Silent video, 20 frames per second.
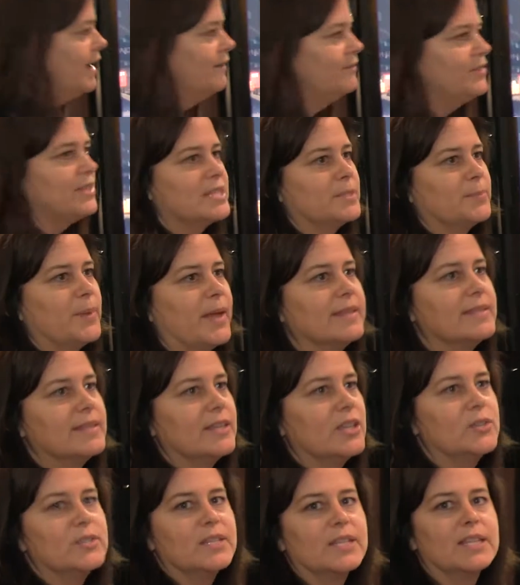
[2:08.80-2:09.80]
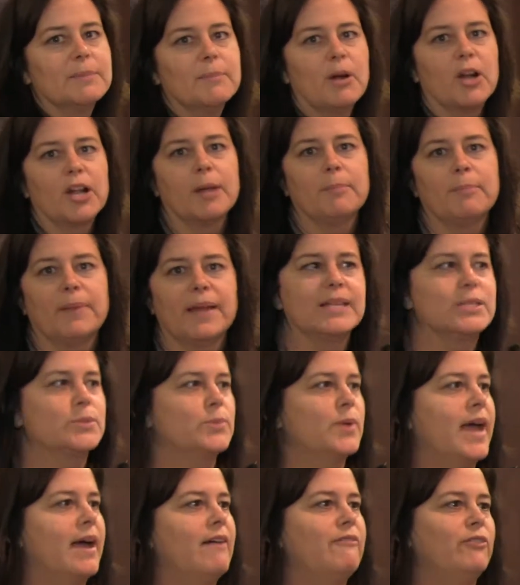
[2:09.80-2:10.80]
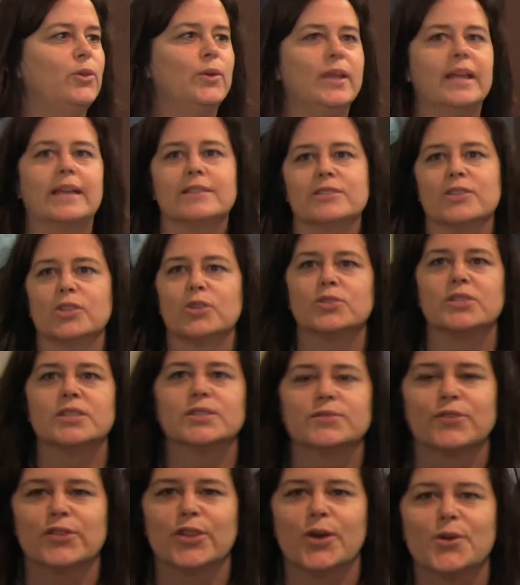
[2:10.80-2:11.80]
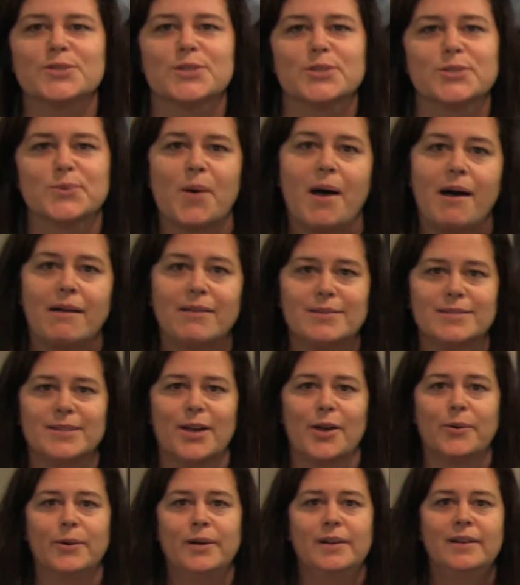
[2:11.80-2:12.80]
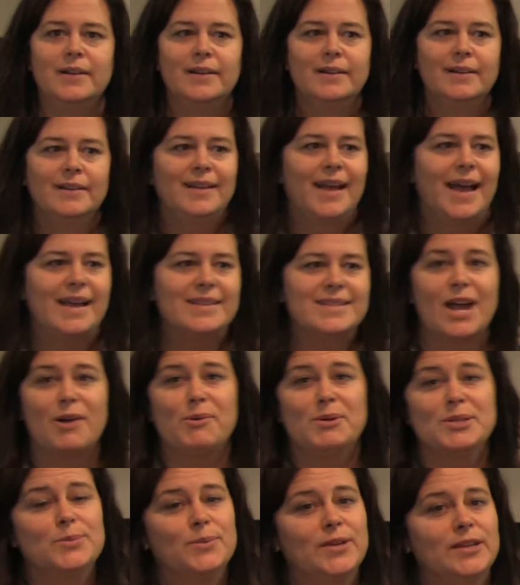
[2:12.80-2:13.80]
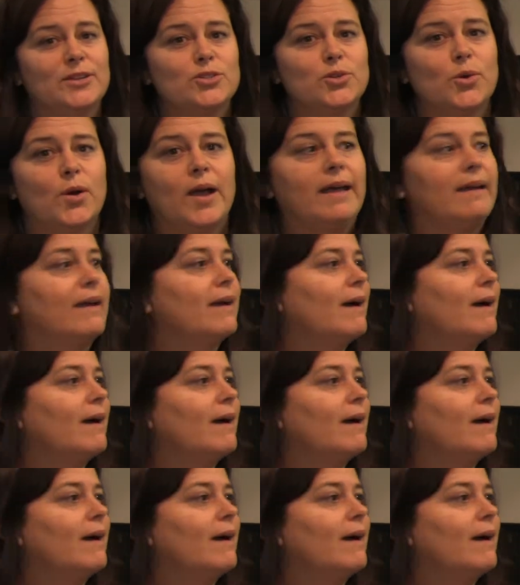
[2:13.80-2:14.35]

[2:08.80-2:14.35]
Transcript: of displays that you see in the marketplace. We have unique solutions for those as well. So as always, we enjoy